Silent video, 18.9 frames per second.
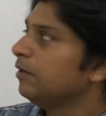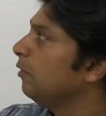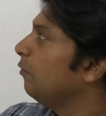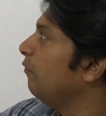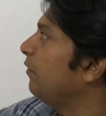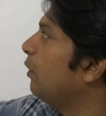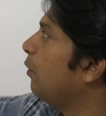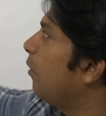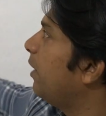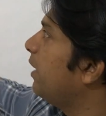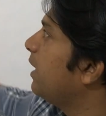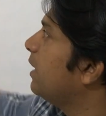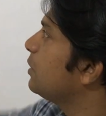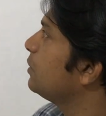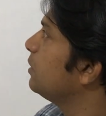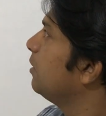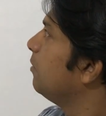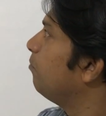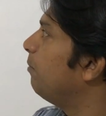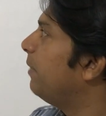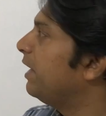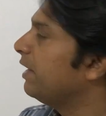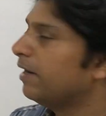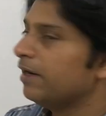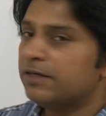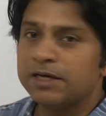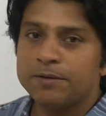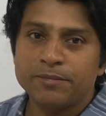we call it as
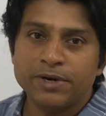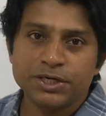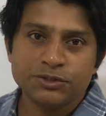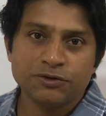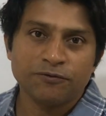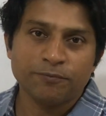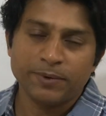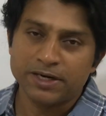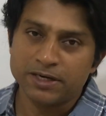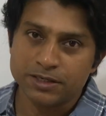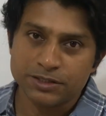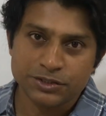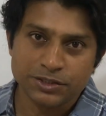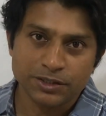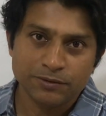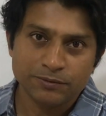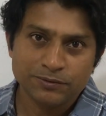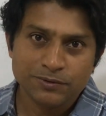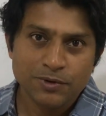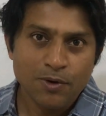medical termination of pregnancy,